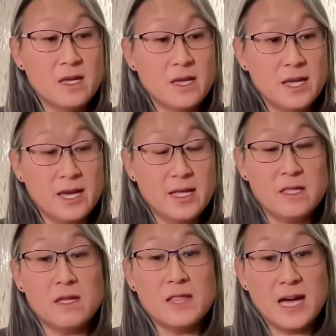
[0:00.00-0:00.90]
and
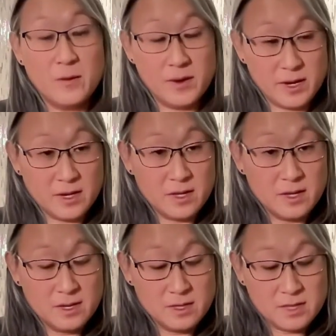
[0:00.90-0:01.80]
allowing
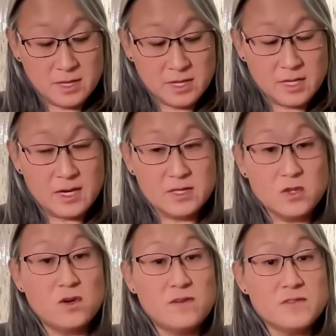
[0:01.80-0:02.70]
the
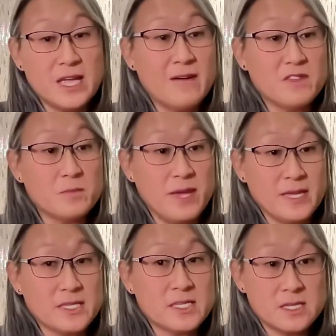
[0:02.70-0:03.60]
nerves to have
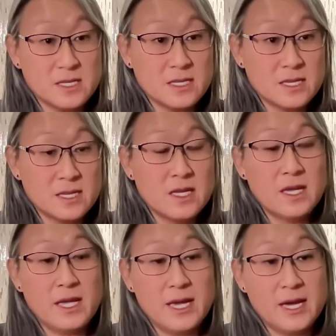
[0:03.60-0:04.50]
space.
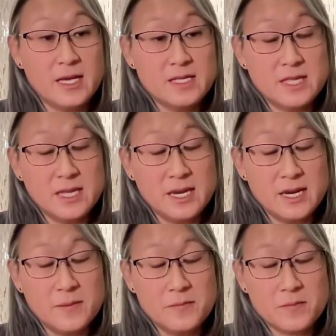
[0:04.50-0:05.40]
And
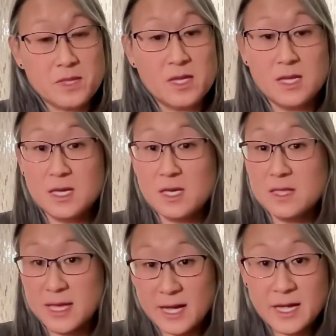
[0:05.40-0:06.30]
in
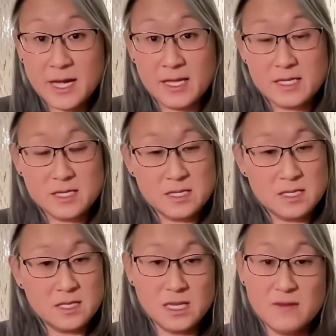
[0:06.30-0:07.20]
that case,
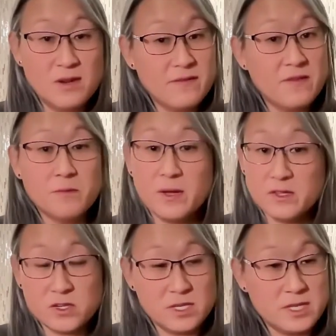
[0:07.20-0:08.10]
even if you have a
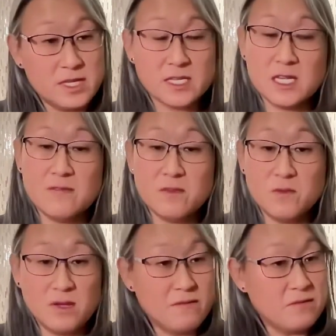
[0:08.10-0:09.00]
bulging disc, even
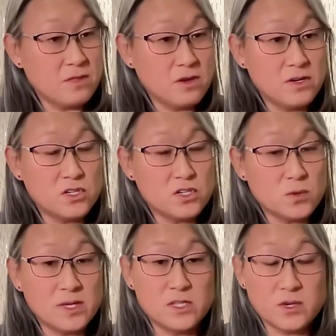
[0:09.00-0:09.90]
if you have enlarged
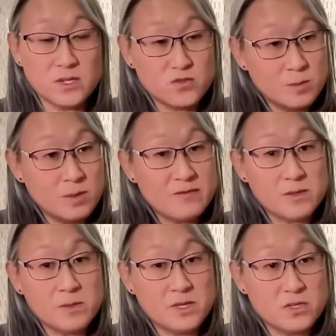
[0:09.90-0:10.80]
joints, you can trim off
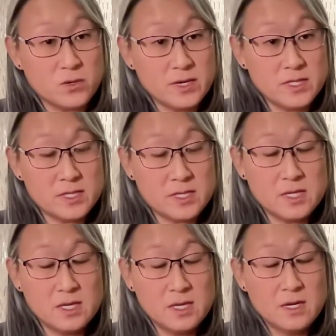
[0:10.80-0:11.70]
some of the joints,
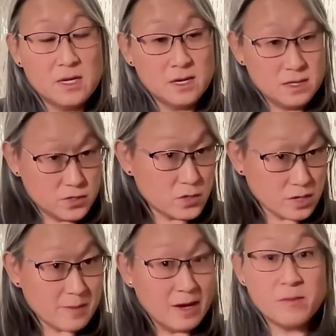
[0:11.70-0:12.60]
a certain
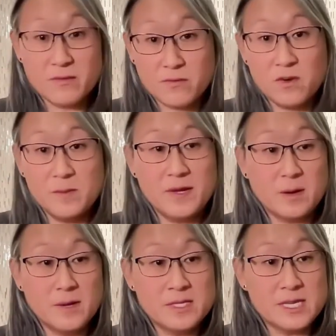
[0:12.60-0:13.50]
amount, before you
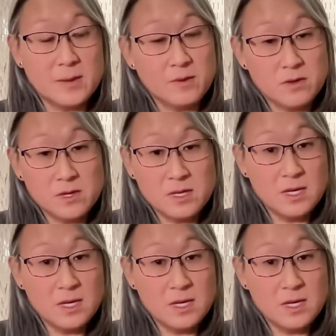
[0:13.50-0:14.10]
become unstable.